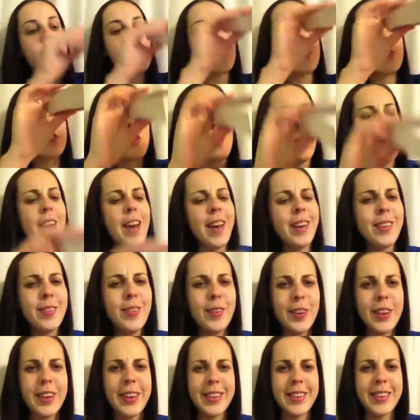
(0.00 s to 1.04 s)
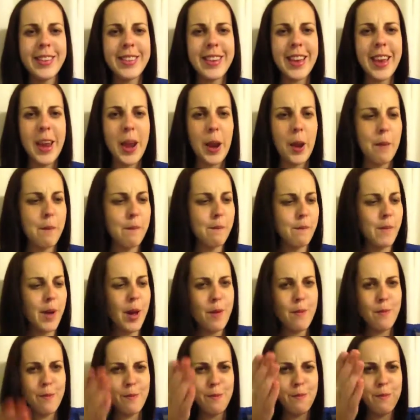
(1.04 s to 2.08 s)
So as you can see,
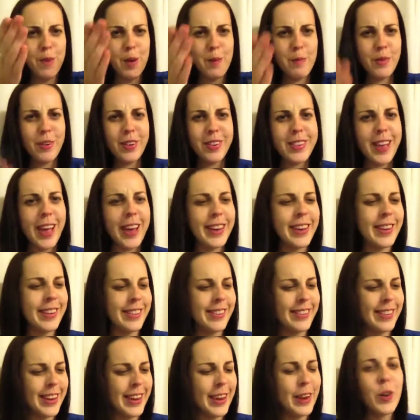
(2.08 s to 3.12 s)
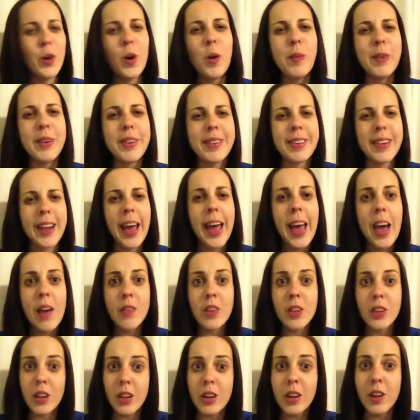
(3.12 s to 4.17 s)
my book stack is enormous, and I have a
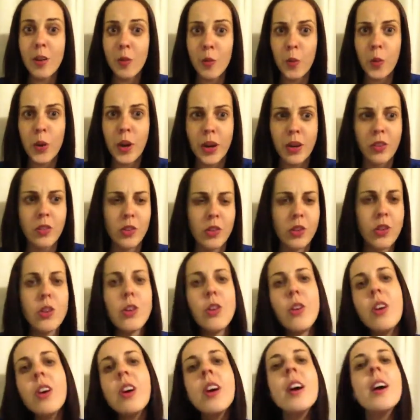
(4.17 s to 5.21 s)
lot of work to do.